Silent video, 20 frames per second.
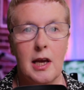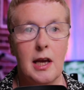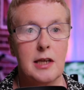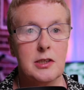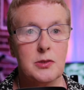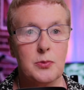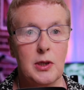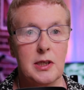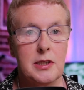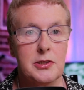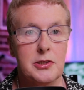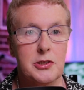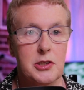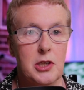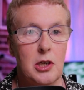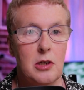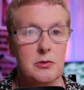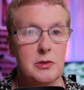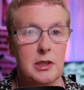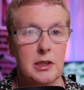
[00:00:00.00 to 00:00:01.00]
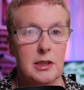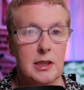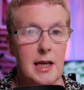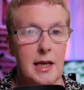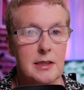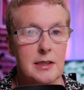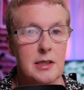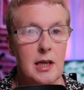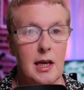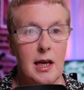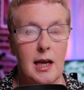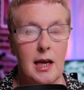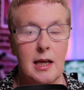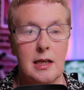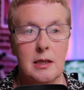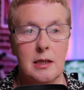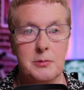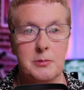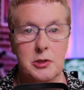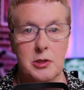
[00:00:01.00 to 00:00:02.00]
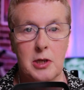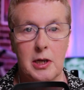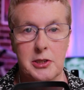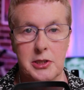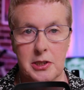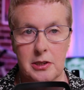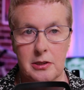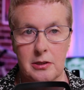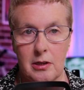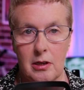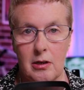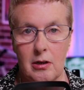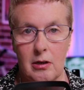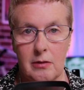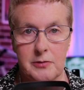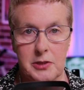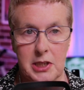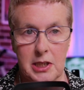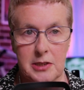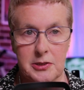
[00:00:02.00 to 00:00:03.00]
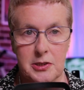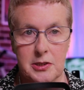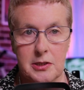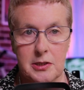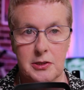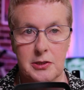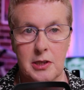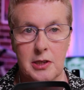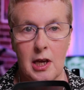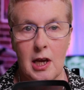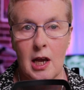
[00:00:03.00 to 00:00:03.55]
as well as child neglect and obstruction of justice.